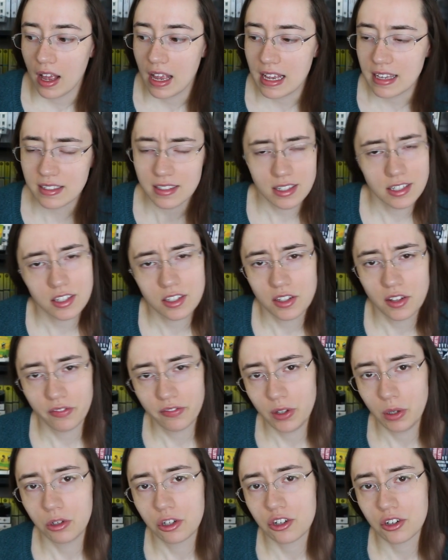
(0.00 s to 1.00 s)
is this the
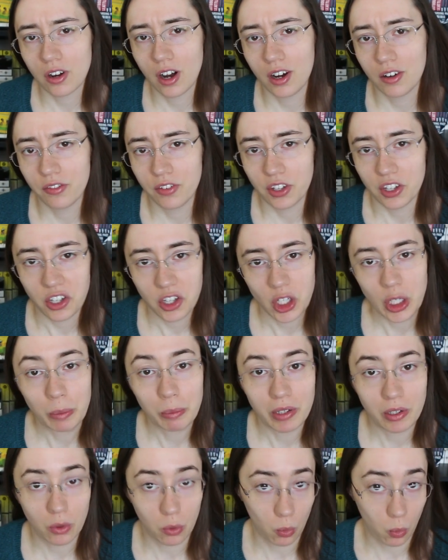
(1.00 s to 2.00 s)
future of the
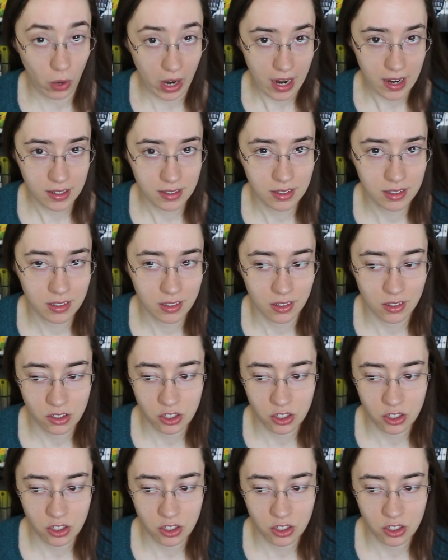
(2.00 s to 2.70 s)
human race